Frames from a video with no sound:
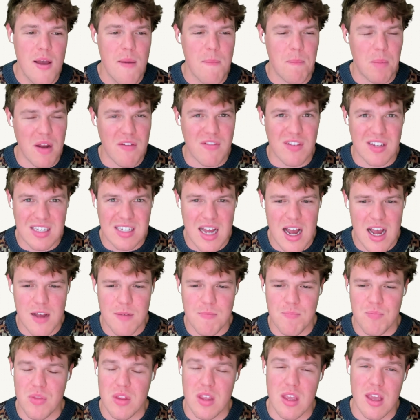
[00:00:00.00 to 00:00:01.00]
but if it's
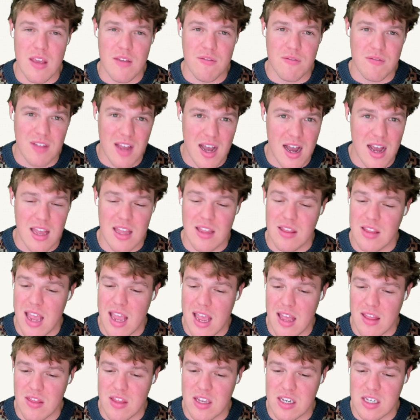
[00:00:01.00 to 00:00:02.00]
not if not
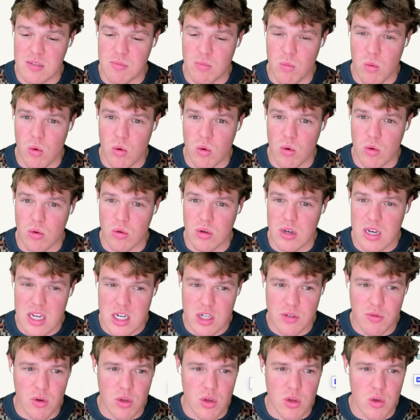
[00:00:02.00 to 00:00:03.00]
and this is more niche
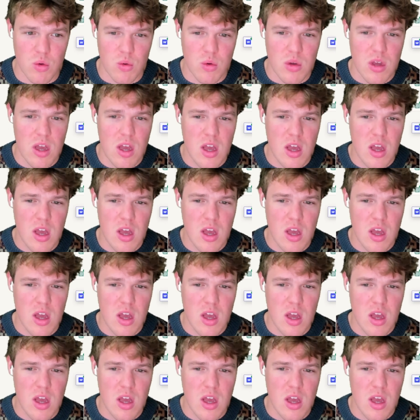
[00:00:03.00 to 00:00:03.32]
for you